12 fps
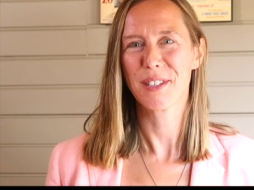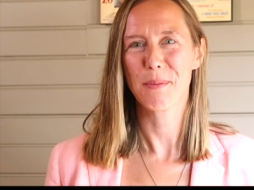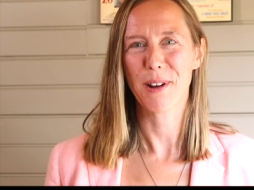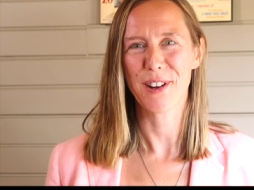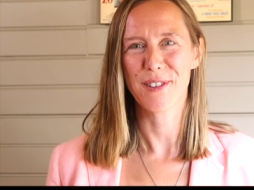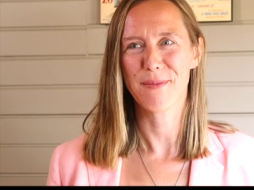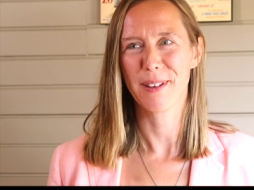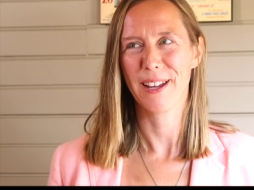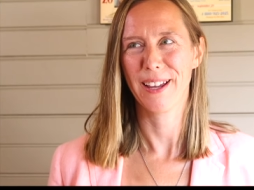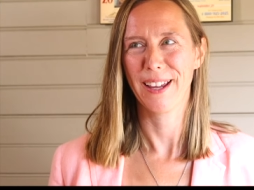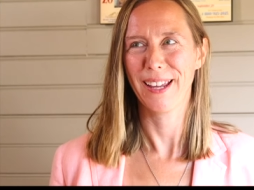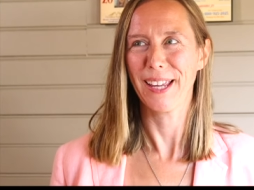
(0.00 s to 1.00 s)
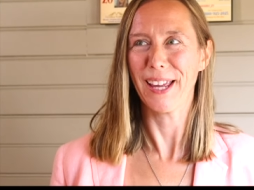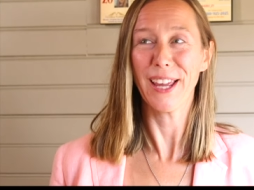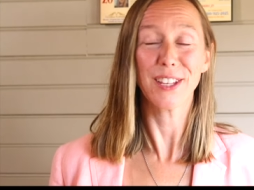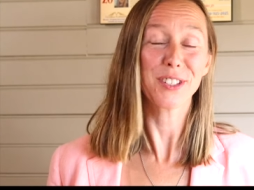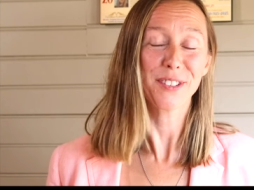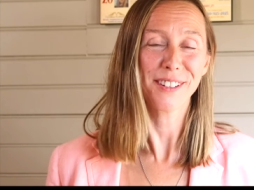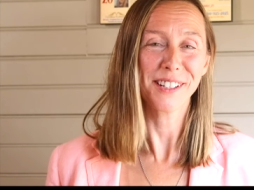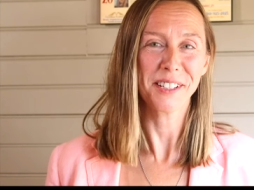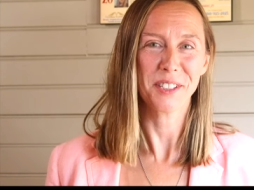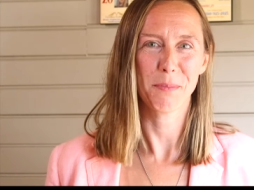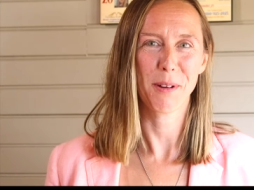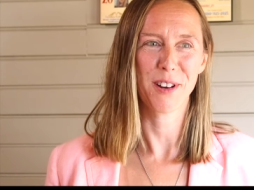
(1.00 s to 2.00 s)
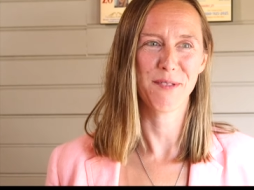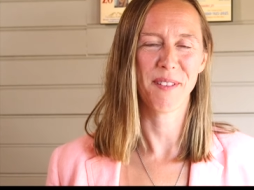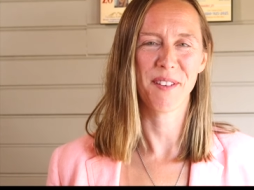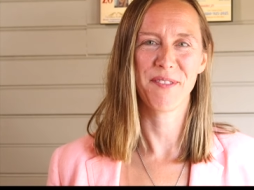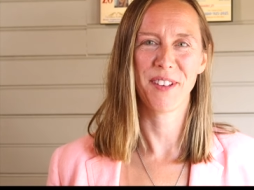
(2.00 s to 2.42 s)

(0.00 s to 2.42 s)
it's part of my history, it's part of my